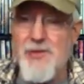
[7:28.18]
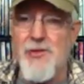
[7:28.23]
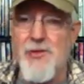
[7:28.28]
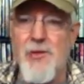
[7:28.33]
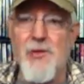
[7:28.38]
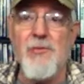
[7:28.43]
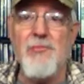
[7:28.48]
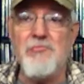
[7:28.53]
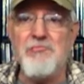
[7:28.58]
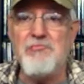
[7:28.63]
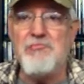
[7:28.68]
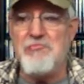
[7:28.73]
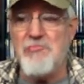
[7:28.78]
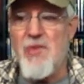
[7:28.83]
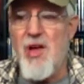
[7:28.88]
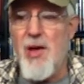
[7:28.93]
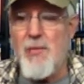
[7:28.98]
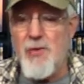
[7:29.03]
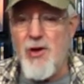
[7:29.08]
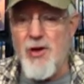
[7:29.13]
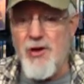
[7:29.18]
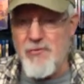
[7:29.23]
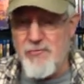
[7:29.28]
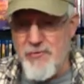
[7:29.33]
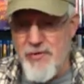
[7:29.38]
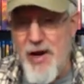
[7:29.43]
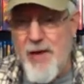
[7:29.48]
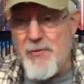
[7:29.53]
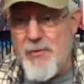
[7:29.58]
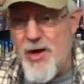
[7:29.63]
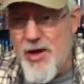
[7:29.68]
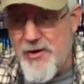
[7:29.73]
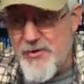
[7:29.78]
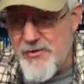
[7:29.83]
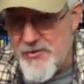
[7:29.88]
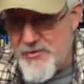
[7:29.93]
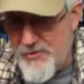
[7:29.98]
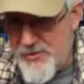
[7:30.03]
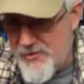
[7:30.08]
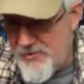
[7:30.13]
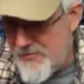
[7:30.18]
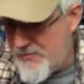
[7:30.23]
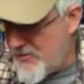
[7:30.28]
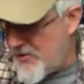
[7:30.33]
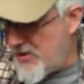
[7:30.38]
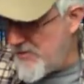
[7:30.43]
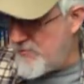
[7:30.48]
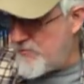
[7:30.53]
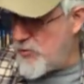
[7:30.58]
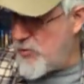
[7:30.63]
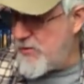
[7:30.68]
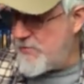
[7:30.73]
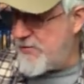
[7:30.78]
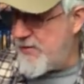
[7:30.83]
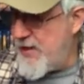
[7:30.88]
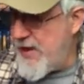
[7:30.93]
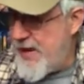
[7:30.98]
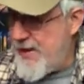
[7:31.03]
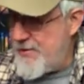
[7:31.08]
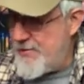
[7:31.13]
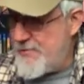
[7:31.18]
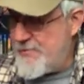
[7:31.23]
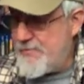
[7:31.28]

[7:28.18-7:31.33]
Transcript: So I'm on I'm on on board with that.